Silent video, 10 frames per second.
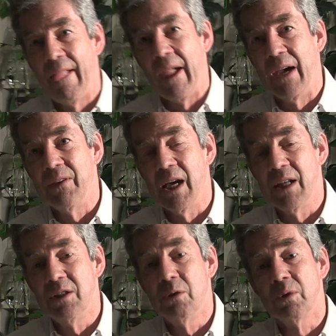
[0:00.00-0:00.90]
And
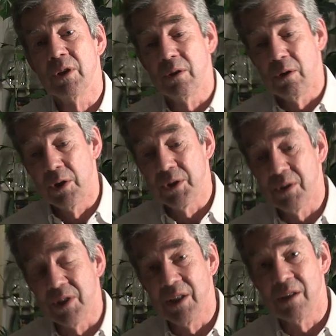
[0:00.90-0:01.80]
then you will also
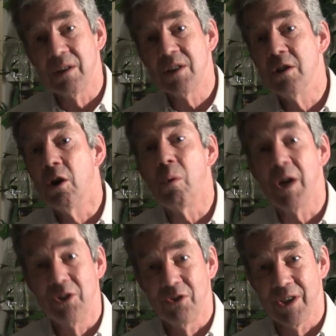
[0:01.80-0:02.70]
see there is no
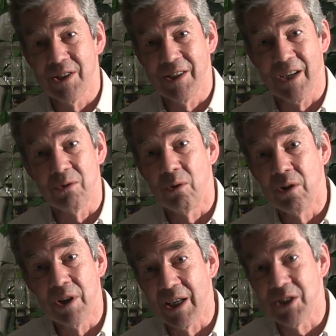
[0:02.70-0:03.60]
interest at
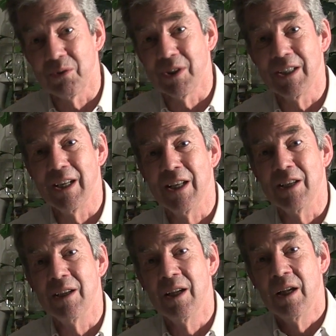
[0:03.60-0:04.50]
all actually
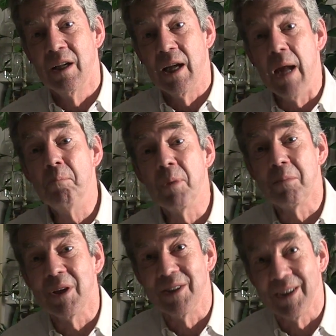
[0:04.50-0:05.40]
in
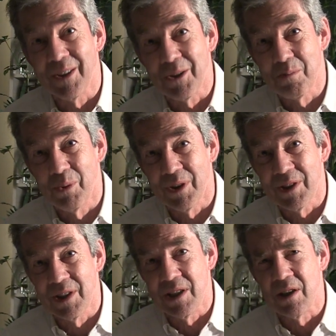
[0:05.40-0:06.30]
implementing those
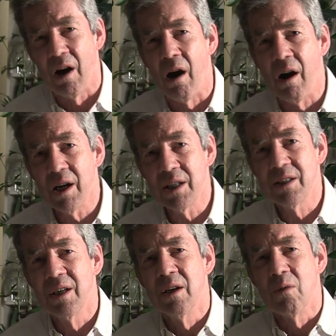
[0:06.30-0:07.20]
policies. The hard
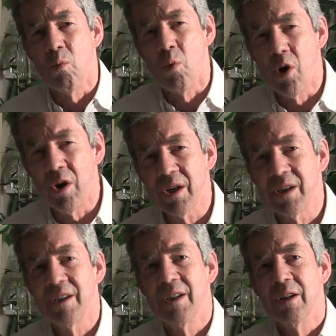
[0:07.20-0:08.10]

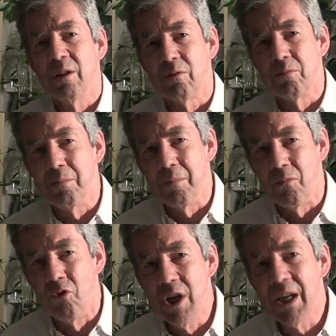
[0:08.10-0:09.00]
work of
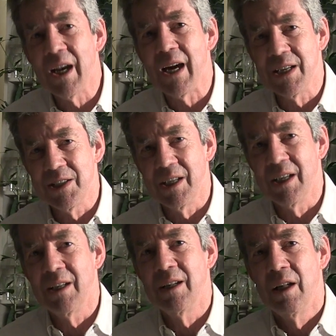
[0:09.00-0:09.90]

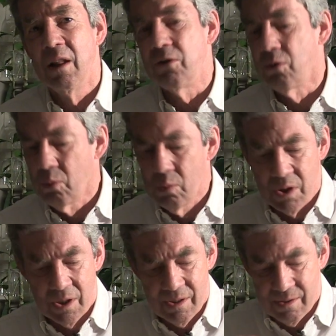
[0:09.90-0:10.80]
realizing through
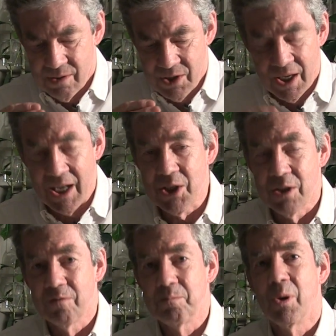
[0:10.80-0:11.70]
the
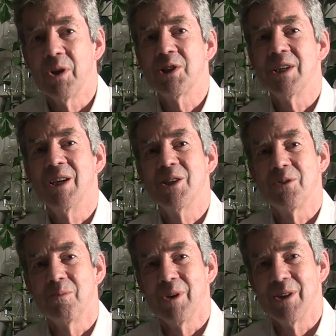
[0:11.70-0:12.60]
selection of policy
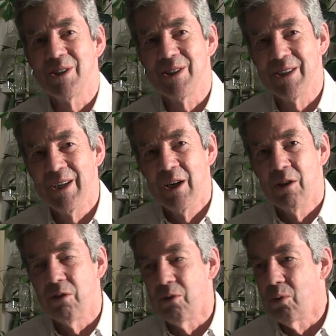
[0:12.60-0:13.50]
instruments,
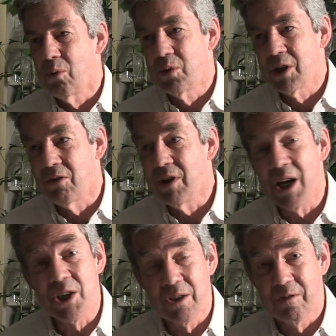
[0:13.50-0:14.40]
through the
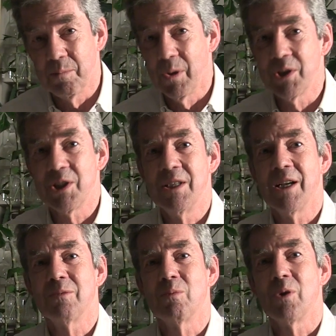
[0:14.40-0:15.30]
creation of policy
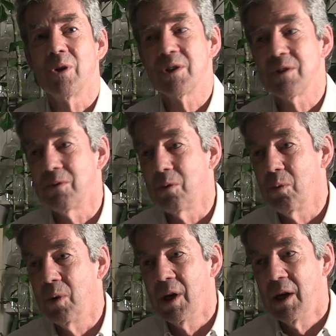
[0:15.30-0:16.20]
networks,
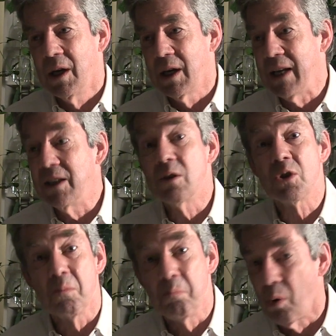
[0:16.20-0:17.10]
through getting the
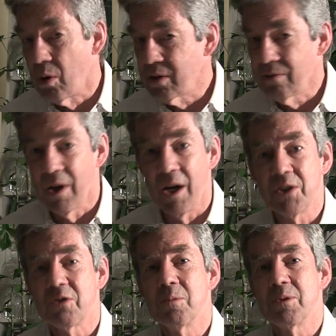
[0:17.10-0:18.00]
support of
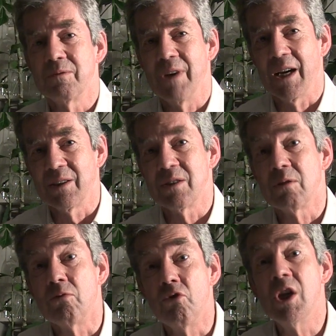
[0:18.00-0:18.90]
large groups of actors,
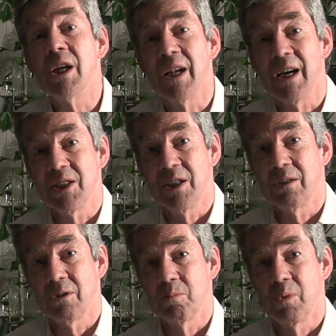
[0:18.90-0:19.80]
of realizing
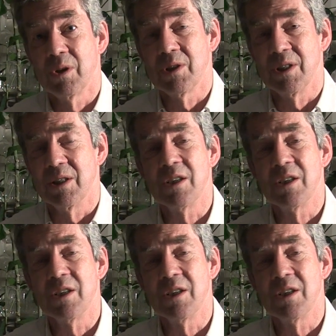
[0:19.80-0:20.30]
those policies.